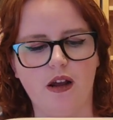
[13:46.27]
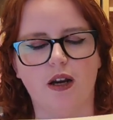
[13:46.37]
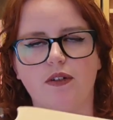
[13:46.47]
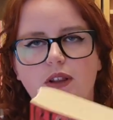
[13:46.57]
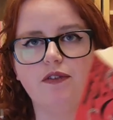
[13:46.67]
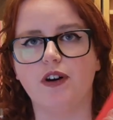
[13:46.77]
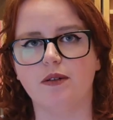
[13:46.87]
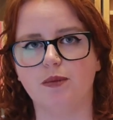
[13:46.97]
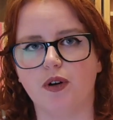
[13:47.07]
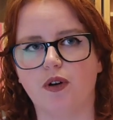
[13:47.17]
I read the
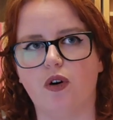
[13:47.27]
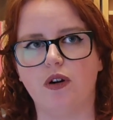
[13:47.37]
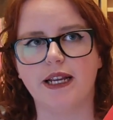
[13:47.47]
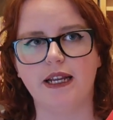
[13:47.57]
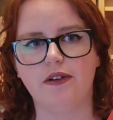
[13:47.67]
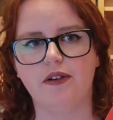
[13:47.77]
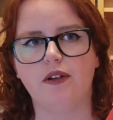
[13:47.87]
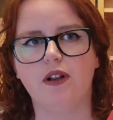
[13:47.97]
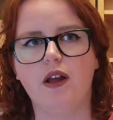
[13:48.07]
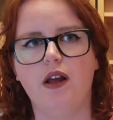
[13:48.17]
first book on Kindle,